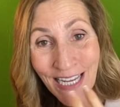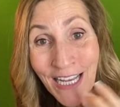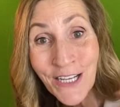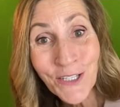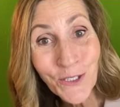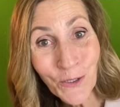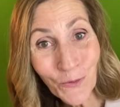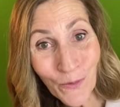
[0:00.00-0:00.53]

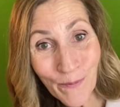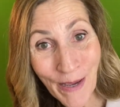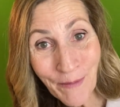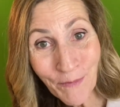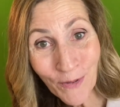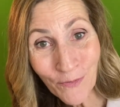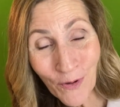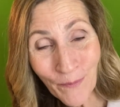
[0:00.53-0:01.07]
So you remember
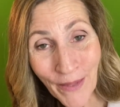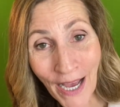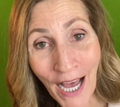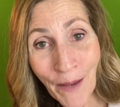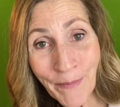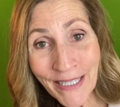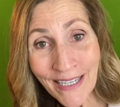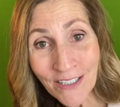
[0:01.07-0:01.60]
from the
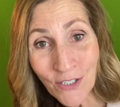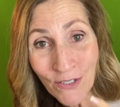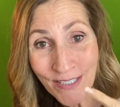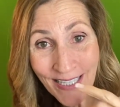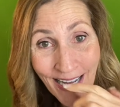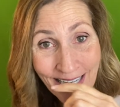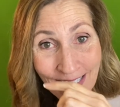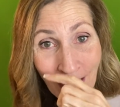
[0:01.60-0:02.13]
humming
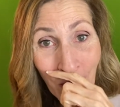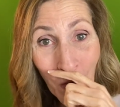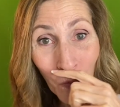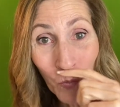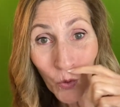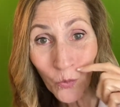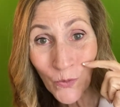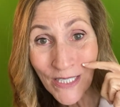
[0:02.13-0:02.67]
exercise,
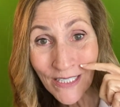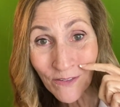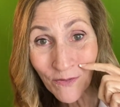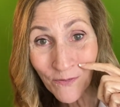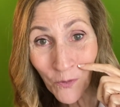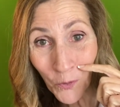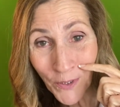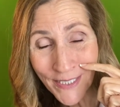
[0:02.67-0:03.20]
we're
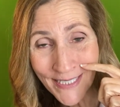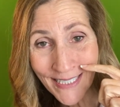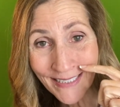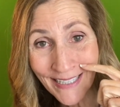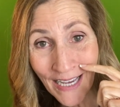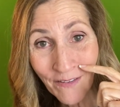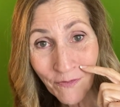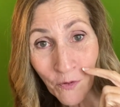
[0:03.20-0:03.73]
reinforcing
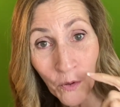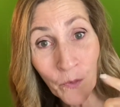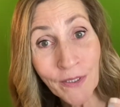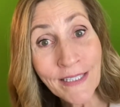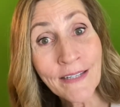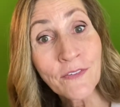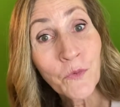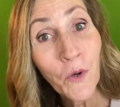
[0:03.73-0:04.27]
that forward
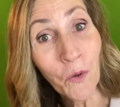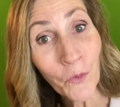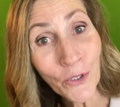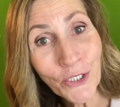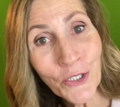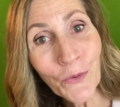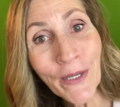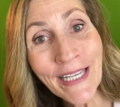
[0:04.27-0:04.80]
lift while we're
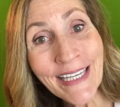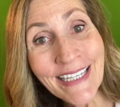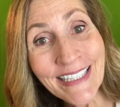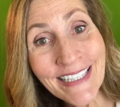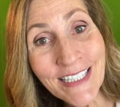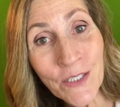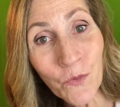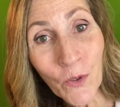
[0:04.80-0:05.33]
doing it in
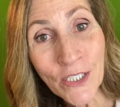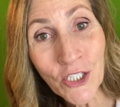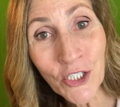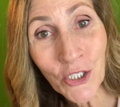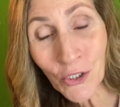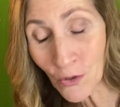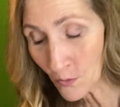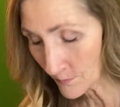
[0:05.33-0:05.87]
this one
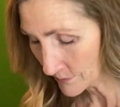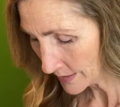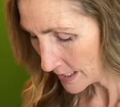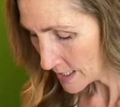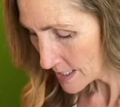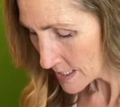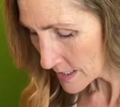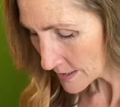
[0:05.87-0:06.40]
too.
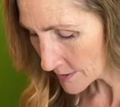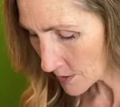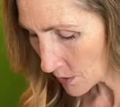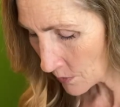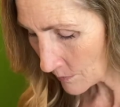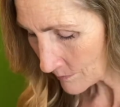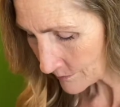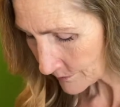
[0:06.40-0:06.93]

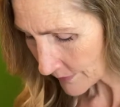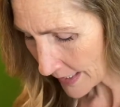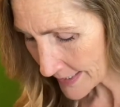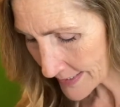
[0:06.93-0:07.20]
So as